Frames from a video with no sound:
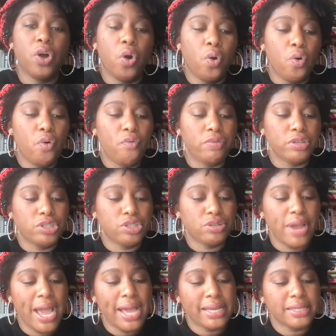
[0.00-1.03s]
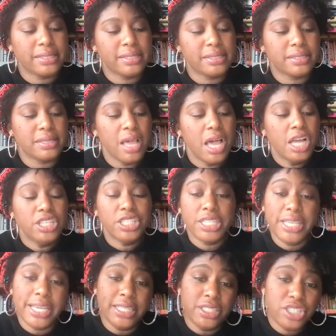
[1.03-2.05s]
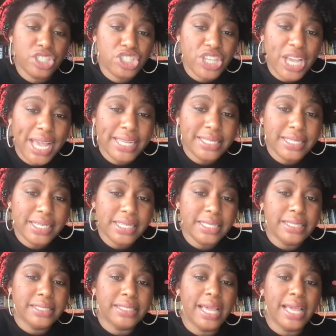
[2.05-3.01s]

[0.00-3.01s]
over tracks to get to shanties